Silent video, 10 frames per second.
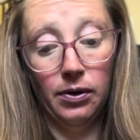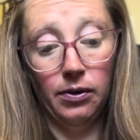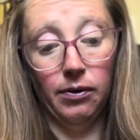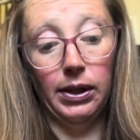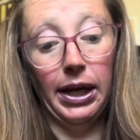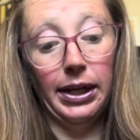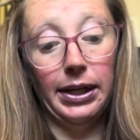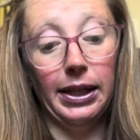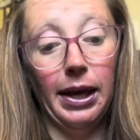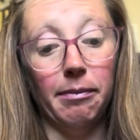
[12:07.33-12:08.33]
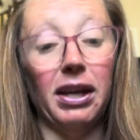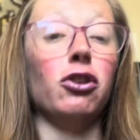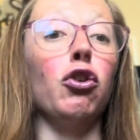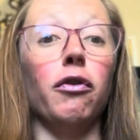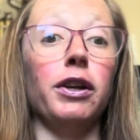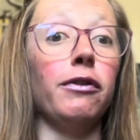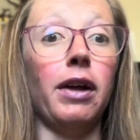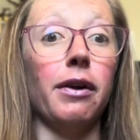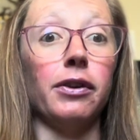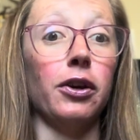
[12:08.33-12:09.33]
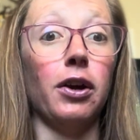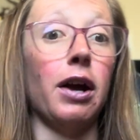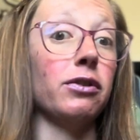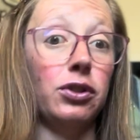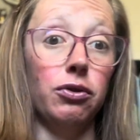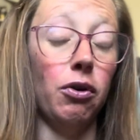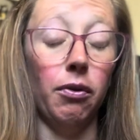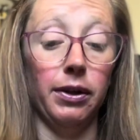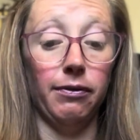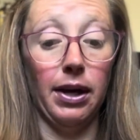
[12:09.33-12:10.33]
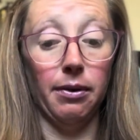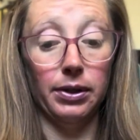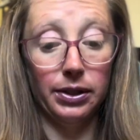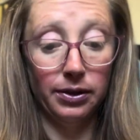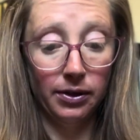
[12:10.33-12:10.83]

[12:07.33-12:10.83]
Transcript: Related to them, like, do you have any flowers at your house? Do you grow any flowers?